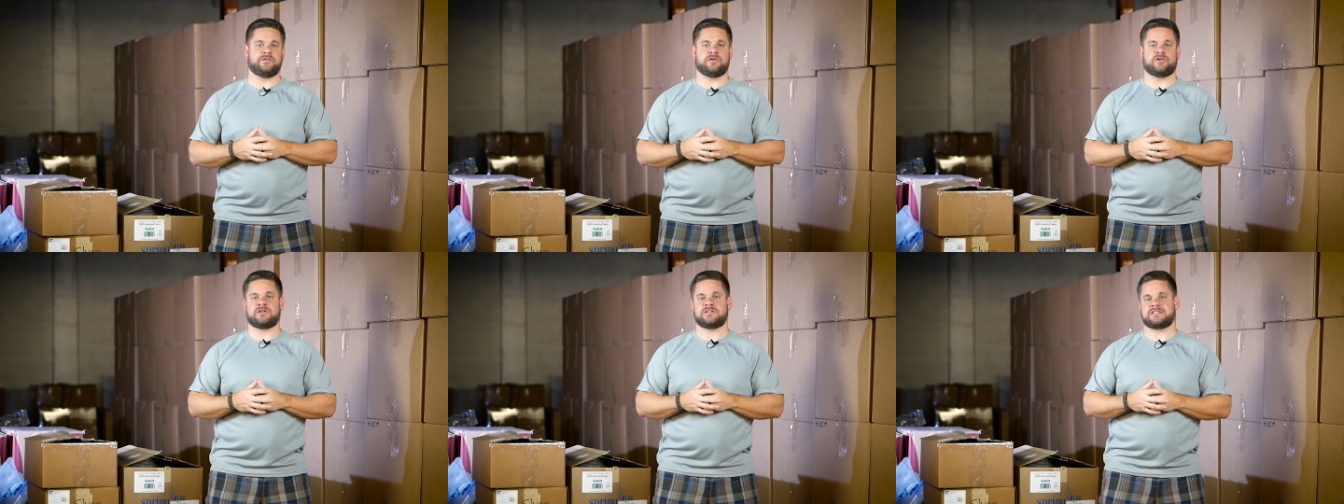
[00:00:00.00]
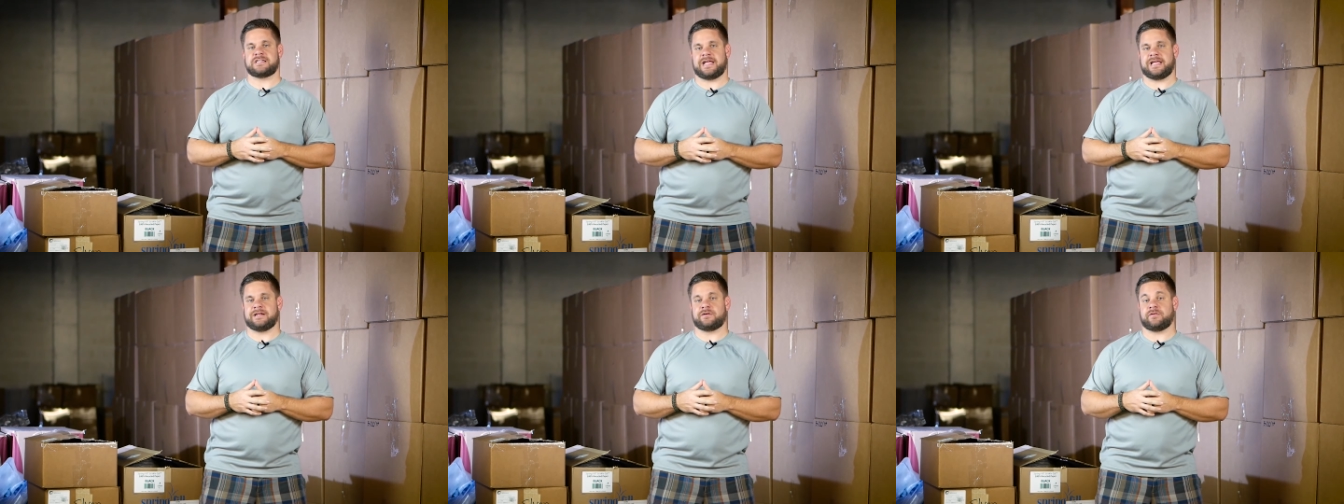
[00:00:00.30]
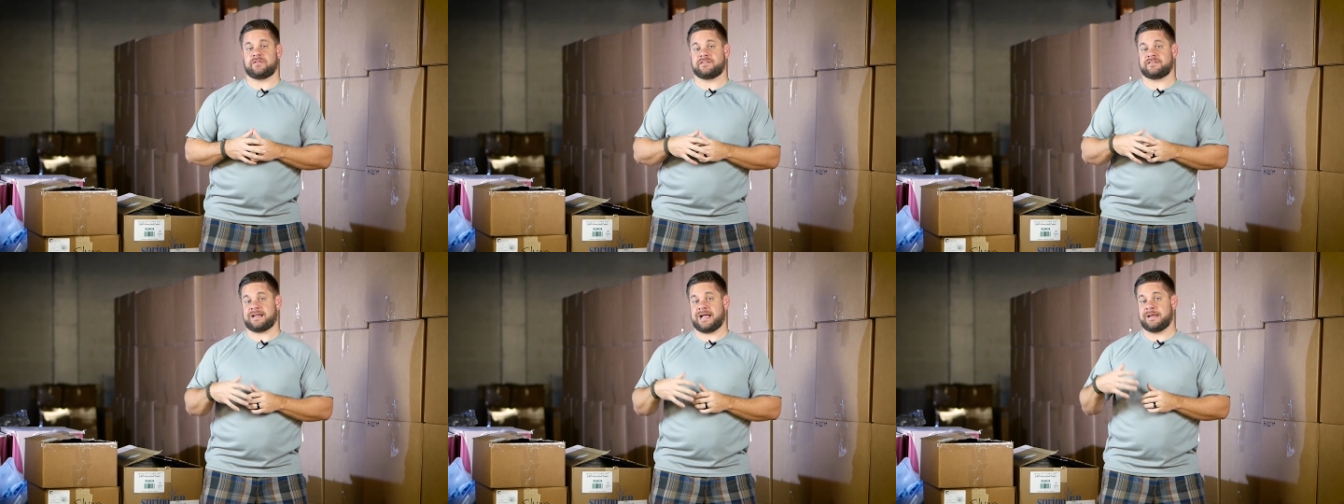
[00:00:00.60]
your container
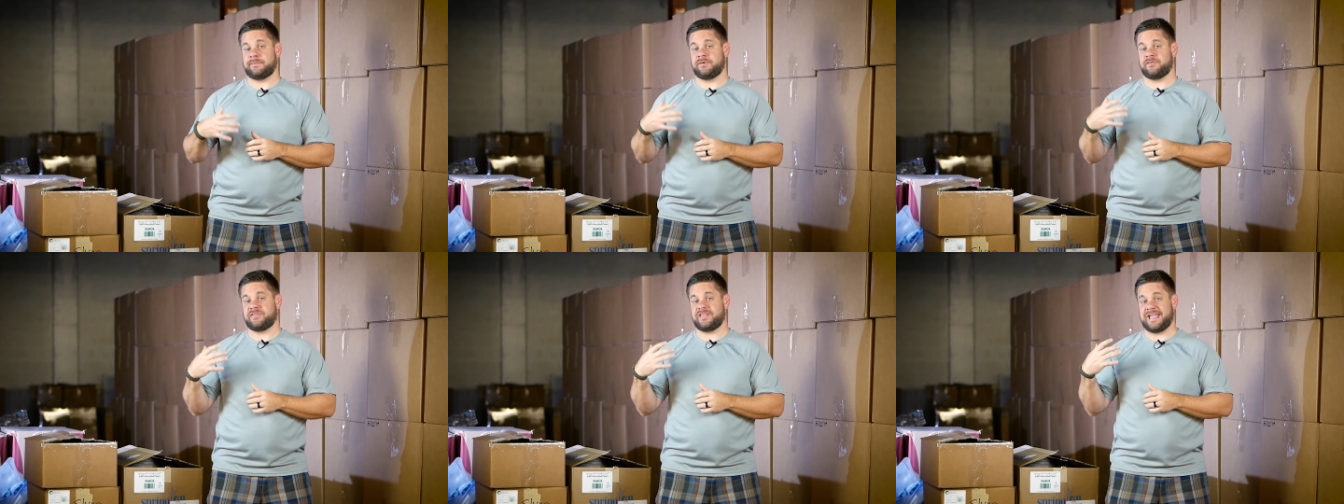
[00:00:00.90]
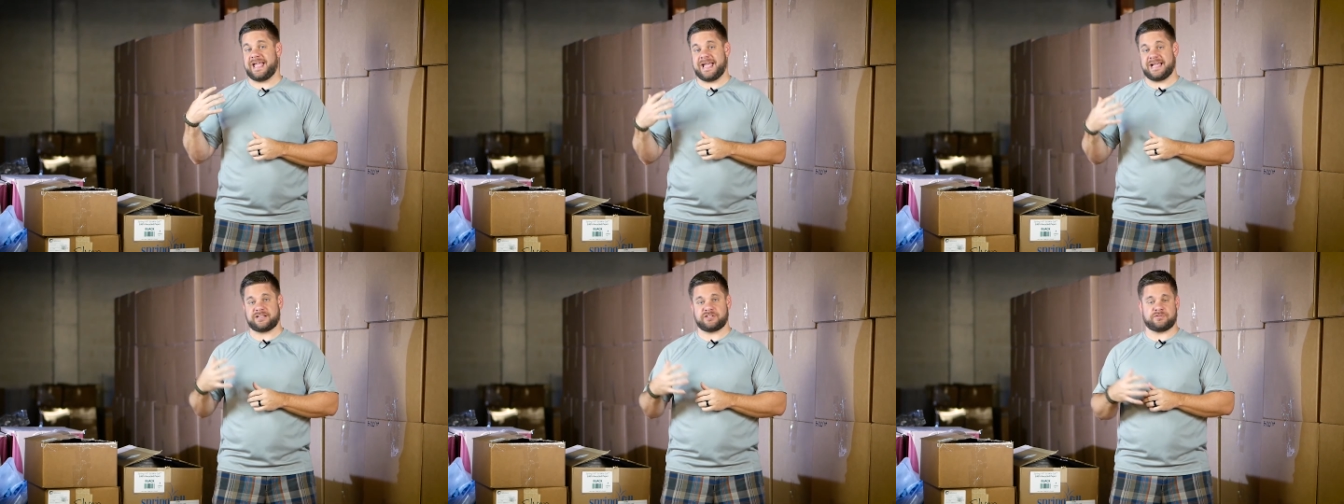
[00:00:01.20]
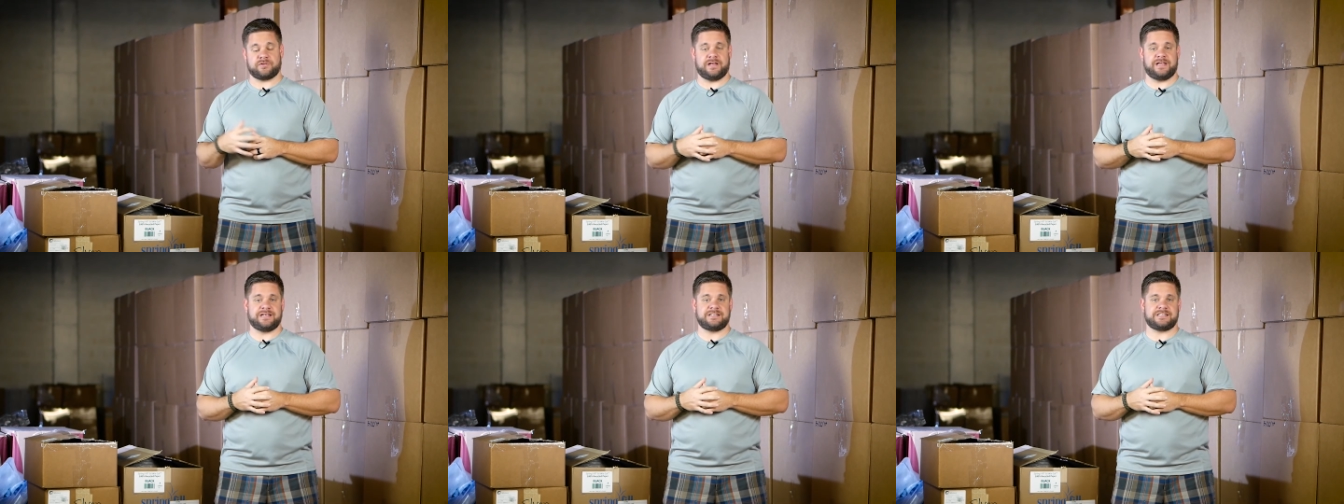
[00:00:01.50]
at the time of the
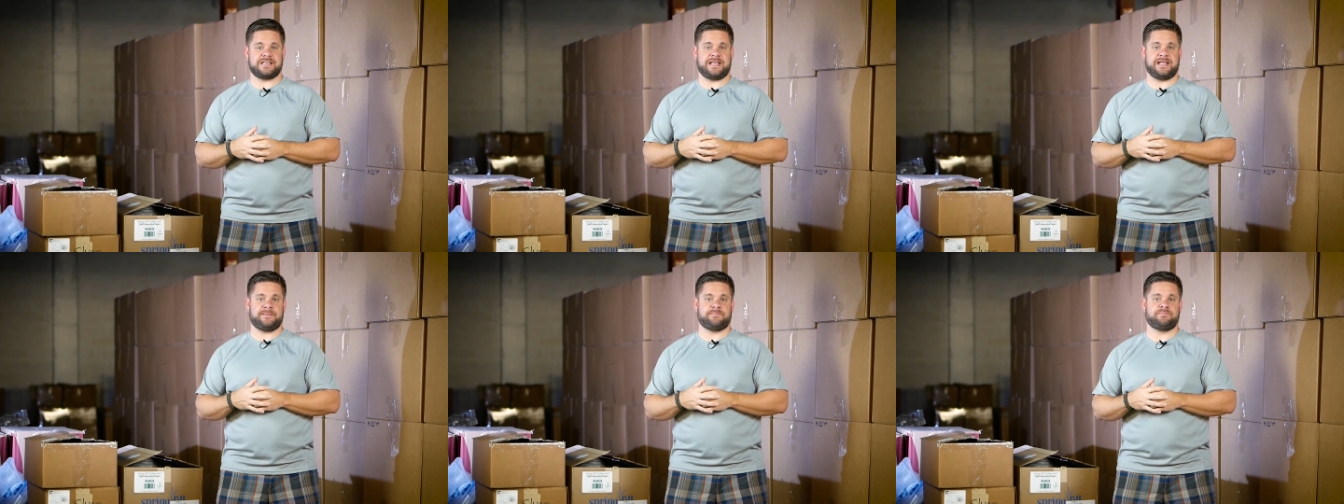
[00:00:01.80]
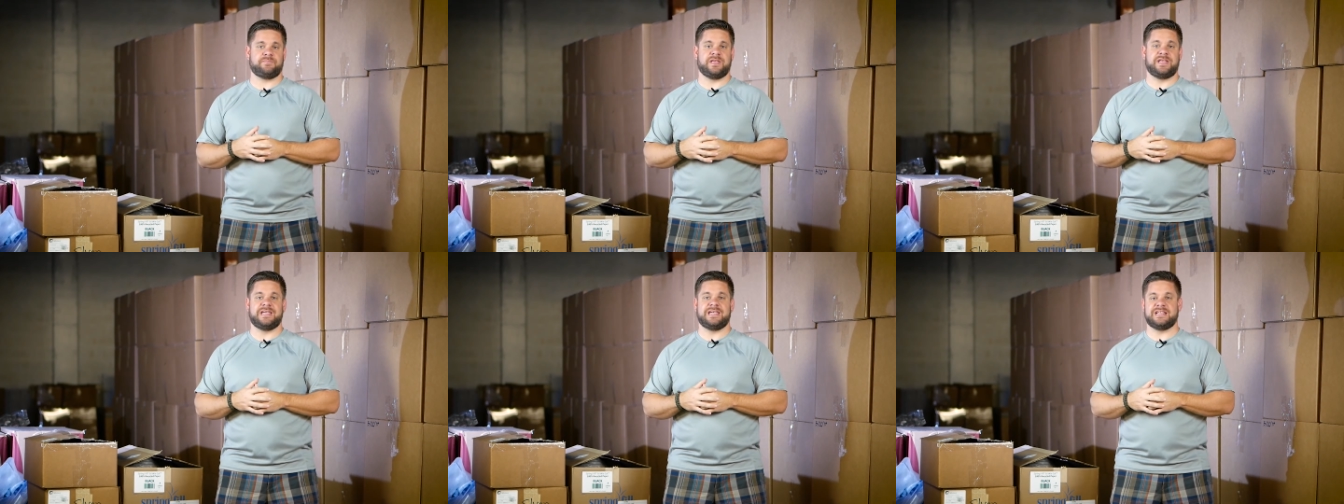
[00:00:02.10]
x-ray exam,